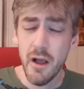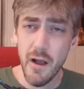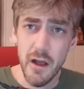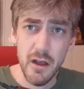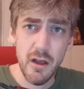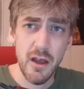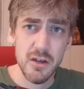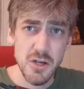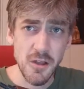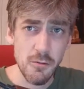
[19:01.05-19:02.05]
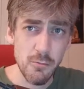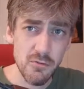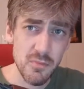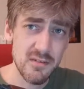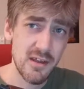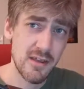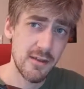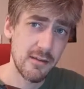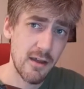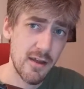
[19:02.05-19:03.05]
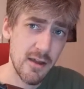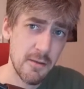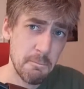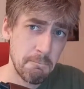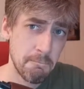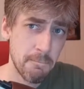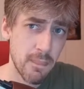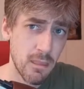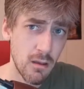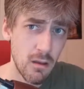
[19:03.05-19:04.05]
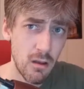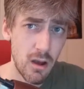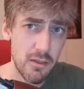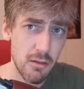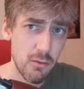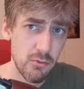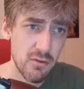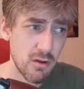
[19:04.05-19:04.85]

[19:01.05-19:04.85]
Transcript: I actually was mistaken. I was